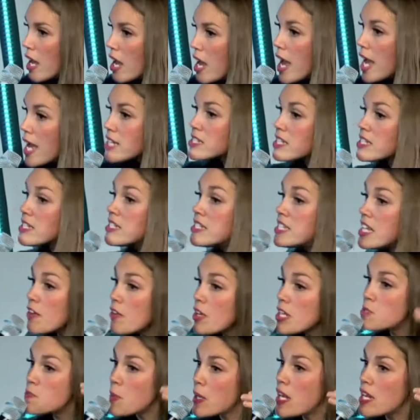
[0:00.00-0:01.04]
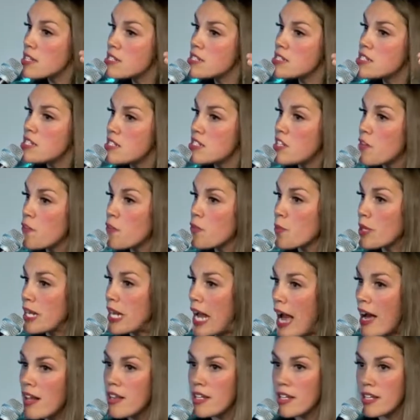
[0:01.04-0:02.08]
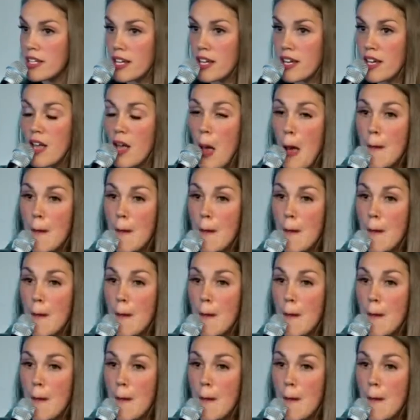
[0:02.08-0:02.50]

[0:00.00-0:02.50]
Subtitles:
It's because it's a different reality.